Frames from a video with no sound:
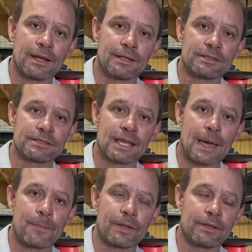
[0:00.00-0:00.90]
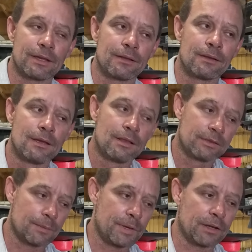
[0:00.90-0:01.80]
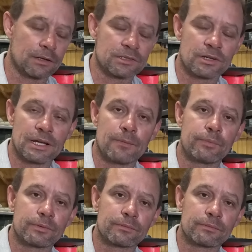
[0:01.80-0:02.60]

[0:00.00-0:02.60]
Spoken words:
It just happened that the bigger trip